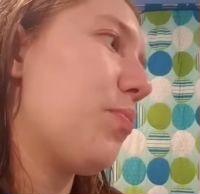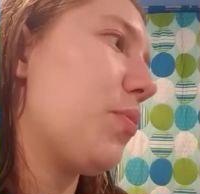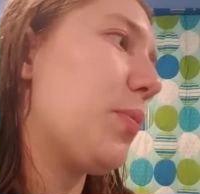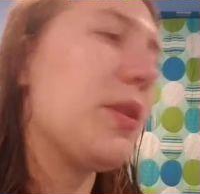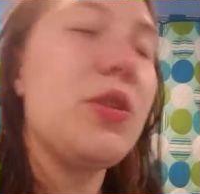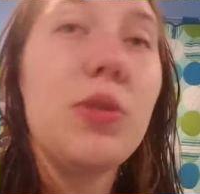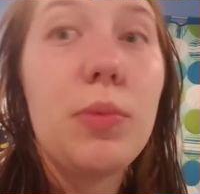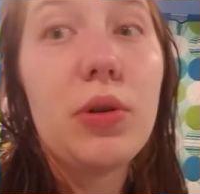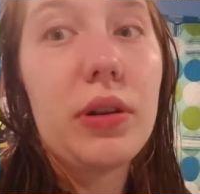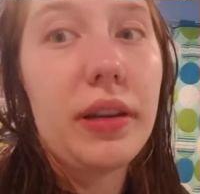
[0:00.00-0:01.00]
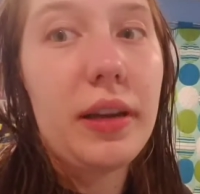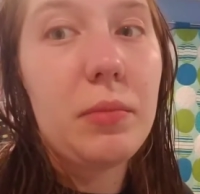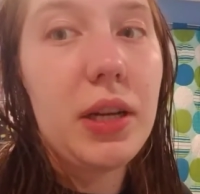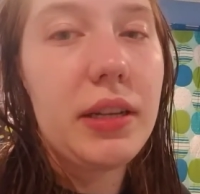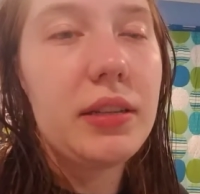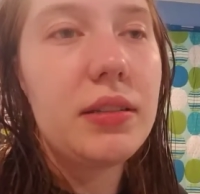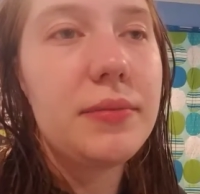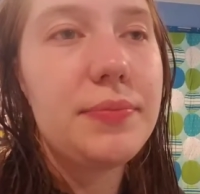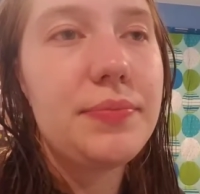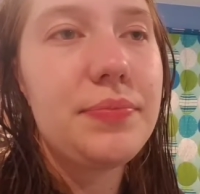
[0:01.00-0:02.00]
we went to board game night,
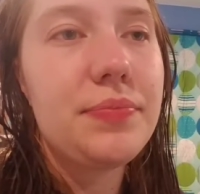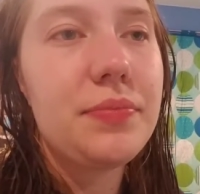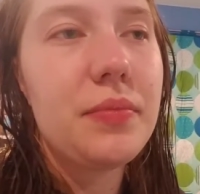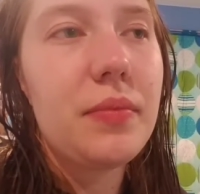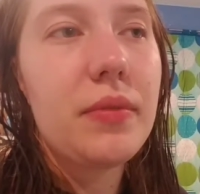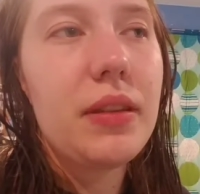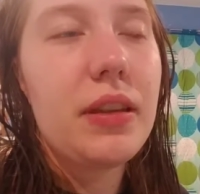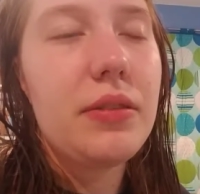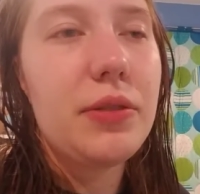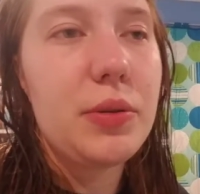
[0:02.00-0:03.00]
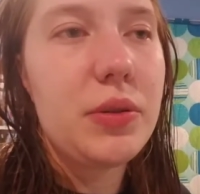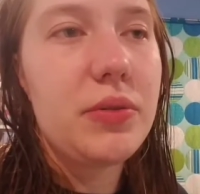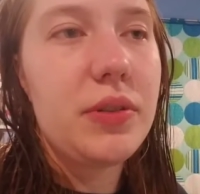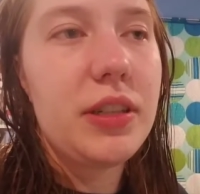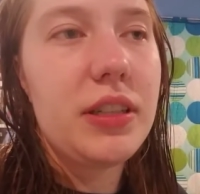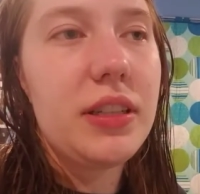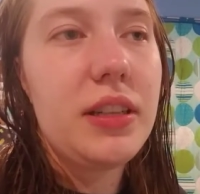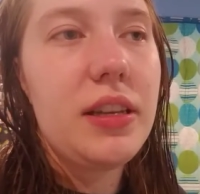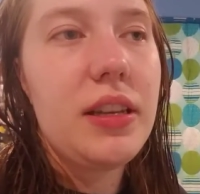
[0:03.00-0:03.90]
which was fun.